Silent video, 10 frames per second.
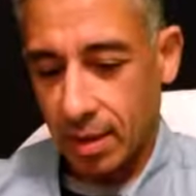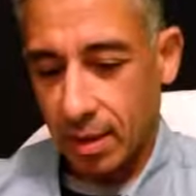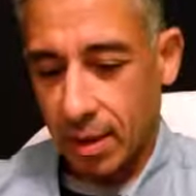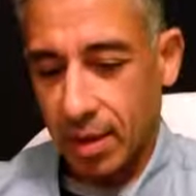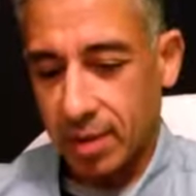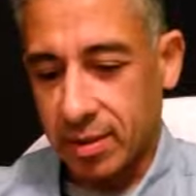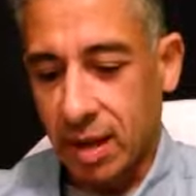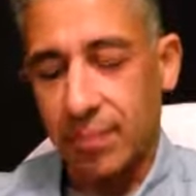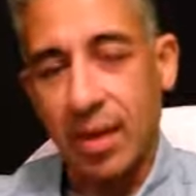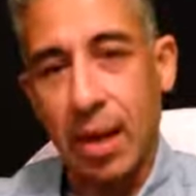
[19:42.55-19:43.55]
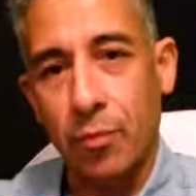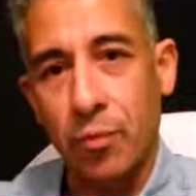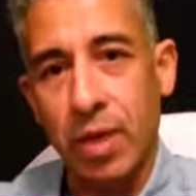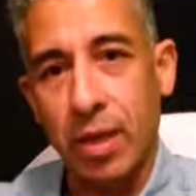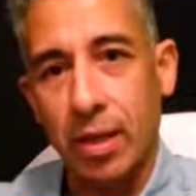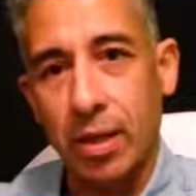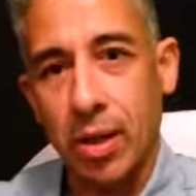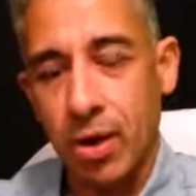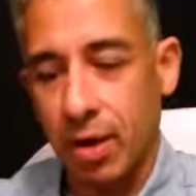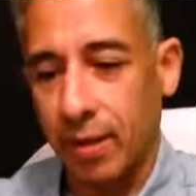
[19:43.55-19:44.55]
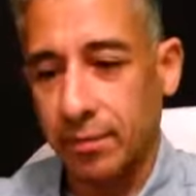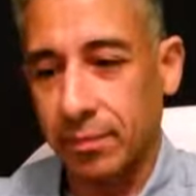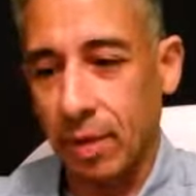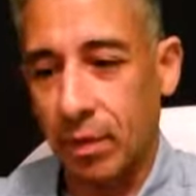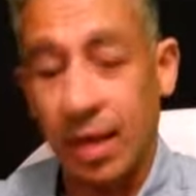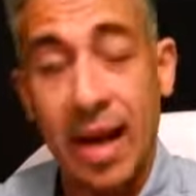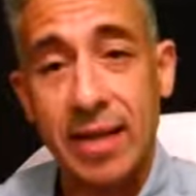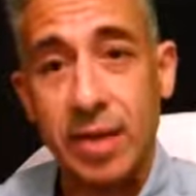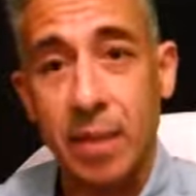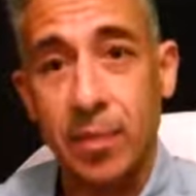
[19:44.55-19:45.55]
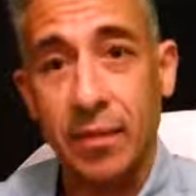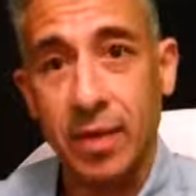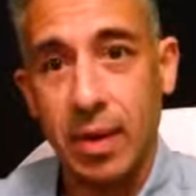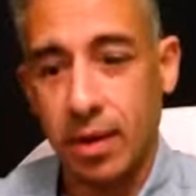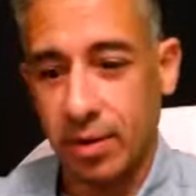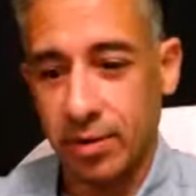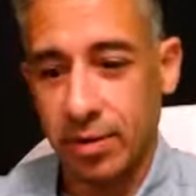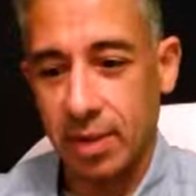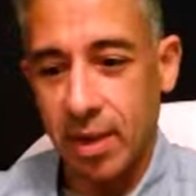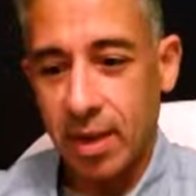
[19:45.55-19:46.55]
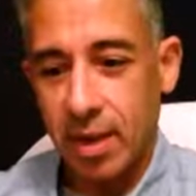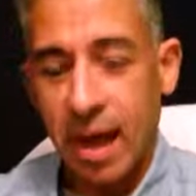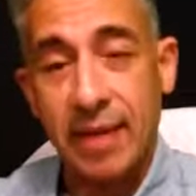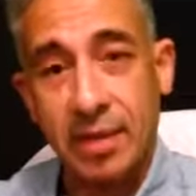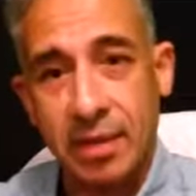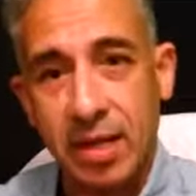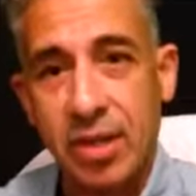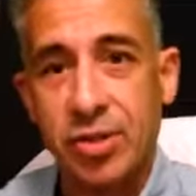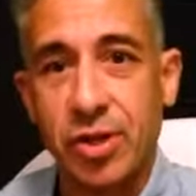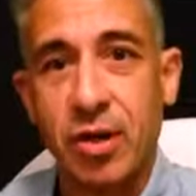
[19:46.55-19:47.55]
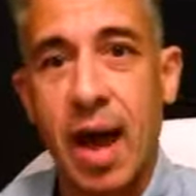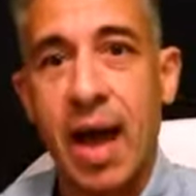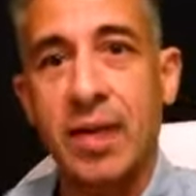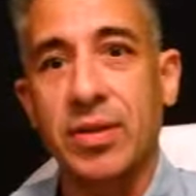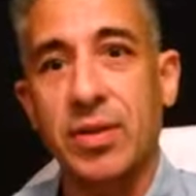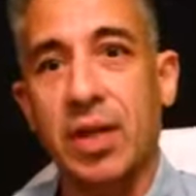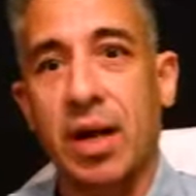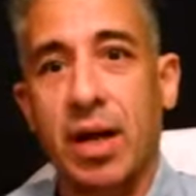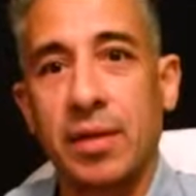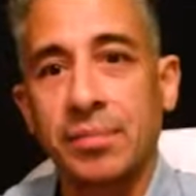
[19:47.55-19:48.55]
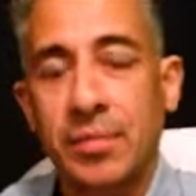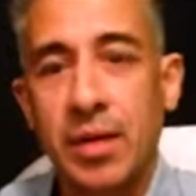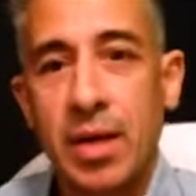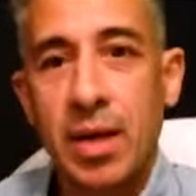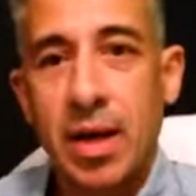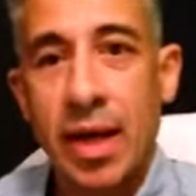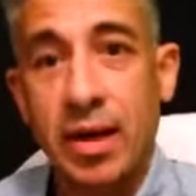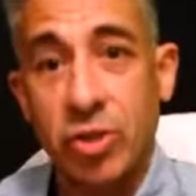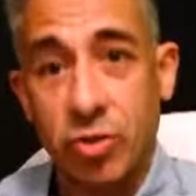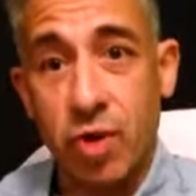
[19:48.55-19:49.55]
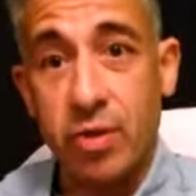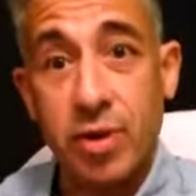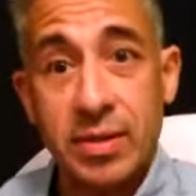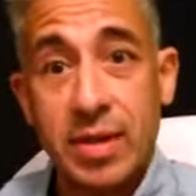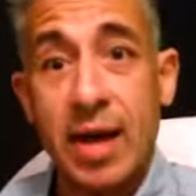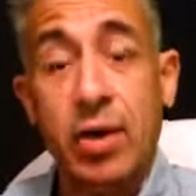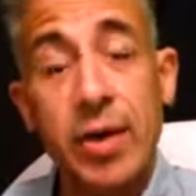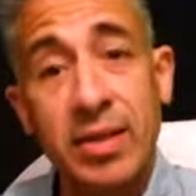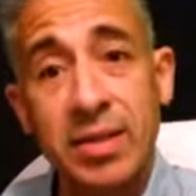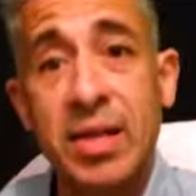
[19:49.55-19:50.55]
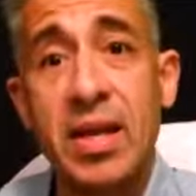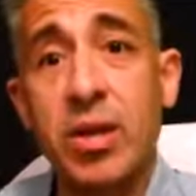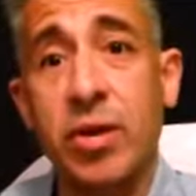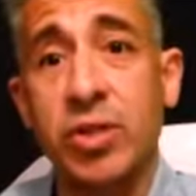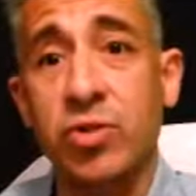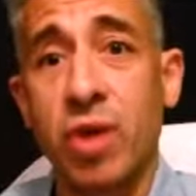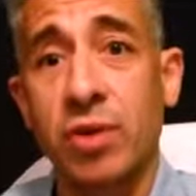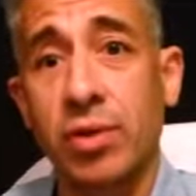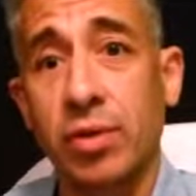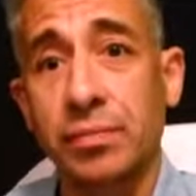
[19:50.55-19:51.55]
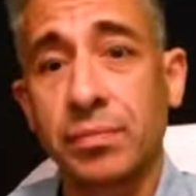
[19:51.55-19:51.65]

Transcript: And it's something I'm really learning over the last couple of years as a teacher, as uh, an instructor, as not only a senior instructor